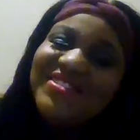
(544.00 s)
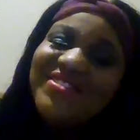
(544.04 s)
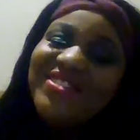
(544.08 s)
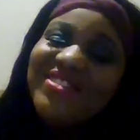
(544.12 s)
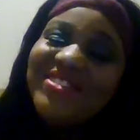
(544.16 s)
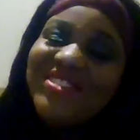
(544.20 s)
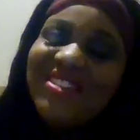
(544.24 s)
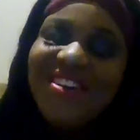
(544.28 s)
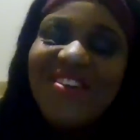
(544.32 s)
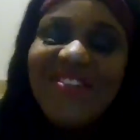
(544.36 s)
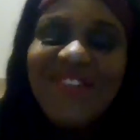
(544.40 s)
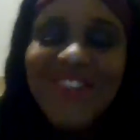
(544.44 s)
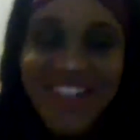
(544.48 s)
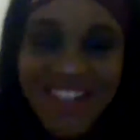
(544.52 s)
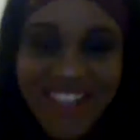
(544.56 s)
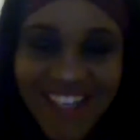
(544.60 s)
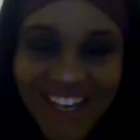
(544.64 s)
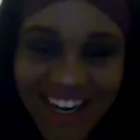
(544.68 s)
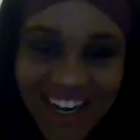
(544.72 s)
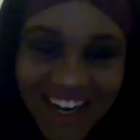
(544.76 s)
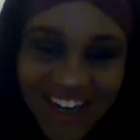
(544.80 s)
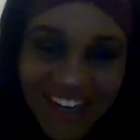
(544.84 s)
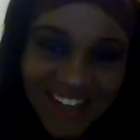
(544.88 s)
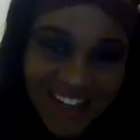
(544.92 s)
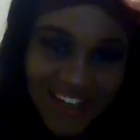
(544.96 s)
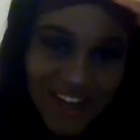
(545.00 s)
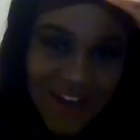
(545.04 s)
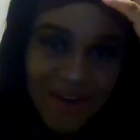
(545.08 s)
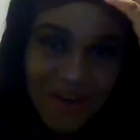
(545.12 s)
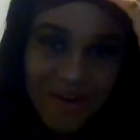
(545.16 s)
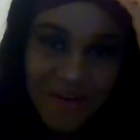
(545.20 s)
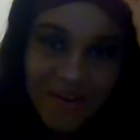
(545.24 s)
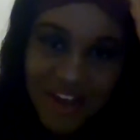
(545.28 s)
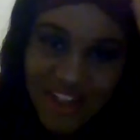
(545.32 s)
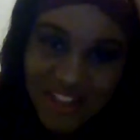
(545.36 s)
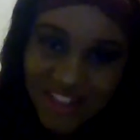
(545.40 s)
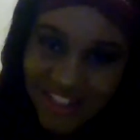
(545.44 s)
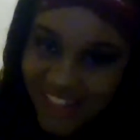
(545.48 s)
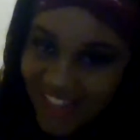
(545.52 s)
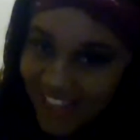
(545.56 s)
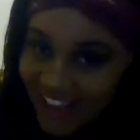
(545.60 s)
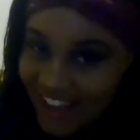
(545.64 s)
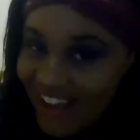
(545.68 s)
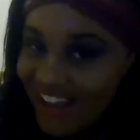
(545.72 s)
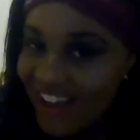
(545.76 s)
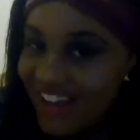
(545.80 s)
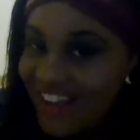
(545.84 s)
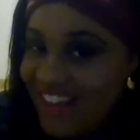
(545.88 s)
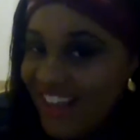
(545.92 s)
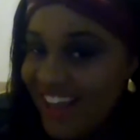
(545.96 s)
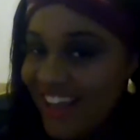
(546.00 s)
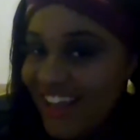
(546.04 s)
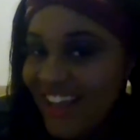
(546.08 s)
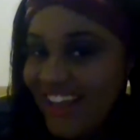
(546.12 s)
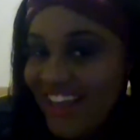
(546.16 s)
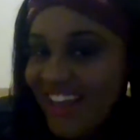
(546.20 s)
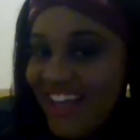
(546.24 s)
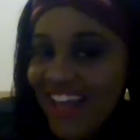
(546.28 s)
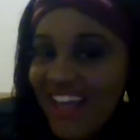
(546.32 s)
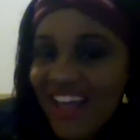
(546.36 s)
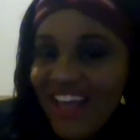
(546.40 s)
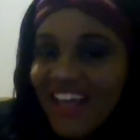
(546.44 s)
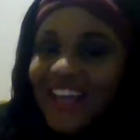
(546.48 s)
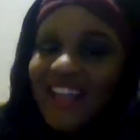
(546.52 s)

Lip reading: was someone that I know, and that like,